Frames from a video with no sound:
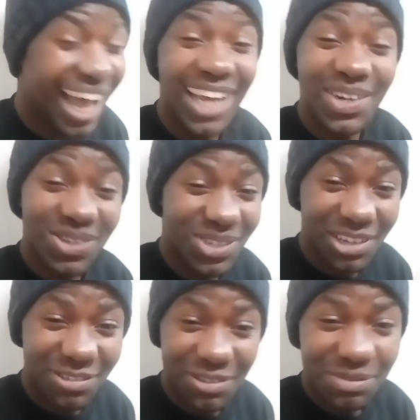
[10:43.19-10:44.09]
I don't know,
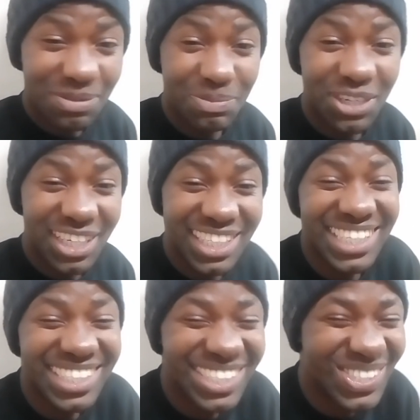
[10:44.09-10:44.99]
I've never been
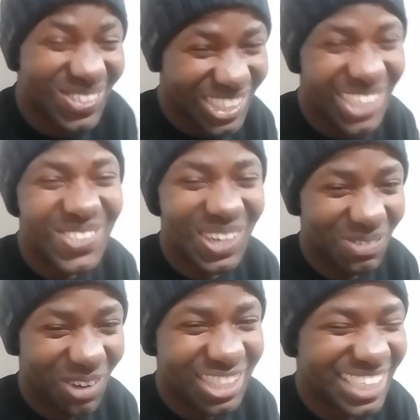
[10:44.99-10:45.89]
pregnant, so that's why
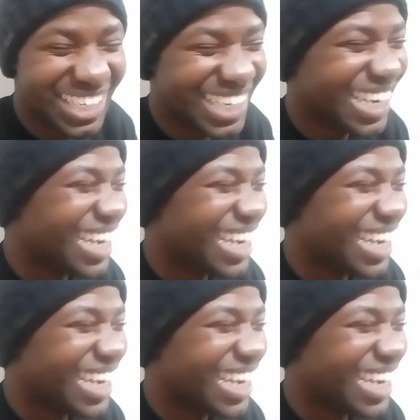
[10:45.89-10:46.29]
I'm asking.